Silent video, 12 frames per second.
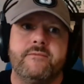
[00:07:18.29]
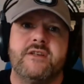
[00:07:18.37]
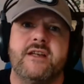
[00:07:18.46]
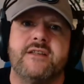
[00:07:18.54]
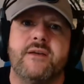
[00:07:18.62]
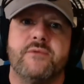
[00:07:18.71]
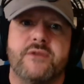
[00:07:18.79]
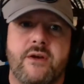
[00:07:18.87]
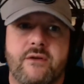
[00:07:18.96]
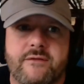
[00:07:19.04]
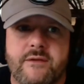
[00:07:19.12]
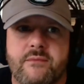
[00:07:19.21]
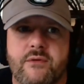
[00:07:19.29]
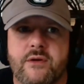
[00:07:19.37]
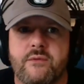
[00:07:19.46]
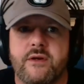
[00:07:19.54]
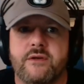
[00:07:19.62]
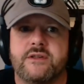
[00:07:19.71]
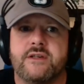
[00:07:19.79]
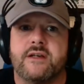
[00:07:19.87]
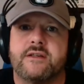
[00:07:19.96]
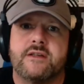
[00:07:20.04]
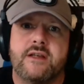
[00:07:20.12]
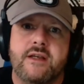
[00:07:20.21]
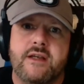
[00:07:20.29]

JSN was going off the board at 106.